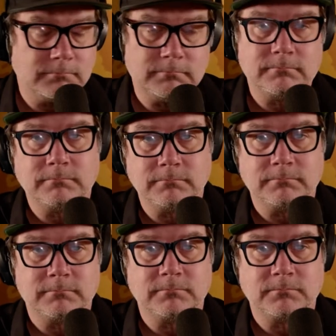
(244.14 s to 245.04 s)

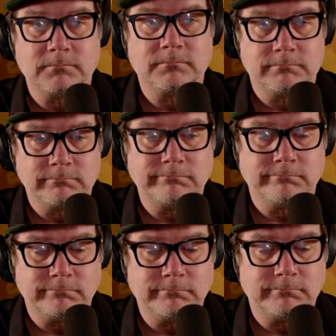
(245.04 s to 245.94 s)

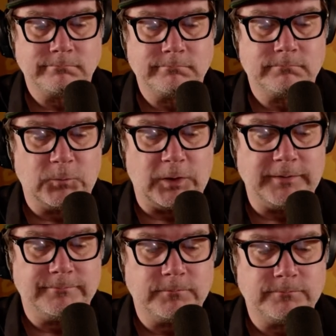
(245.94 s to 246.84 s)

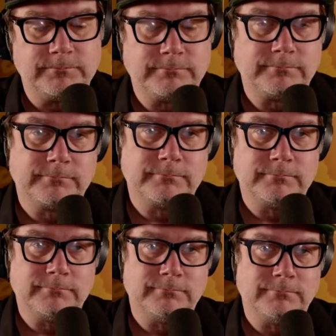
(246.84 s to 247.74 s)

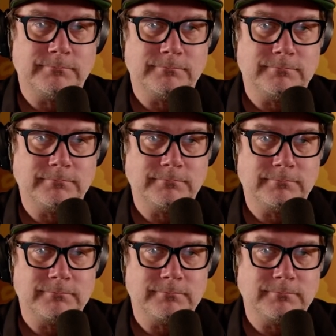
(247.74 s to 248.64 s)

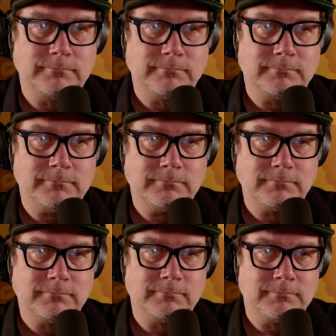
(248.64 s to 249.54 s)

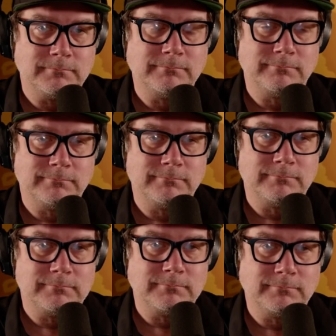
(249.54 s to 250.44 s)

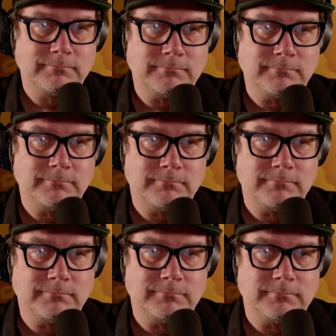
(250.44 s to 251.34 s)

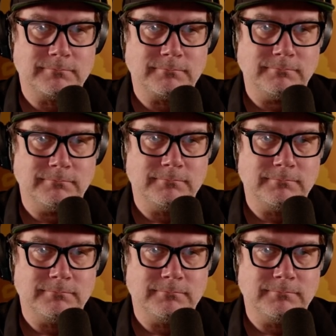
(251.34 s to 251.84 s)
(not speaking)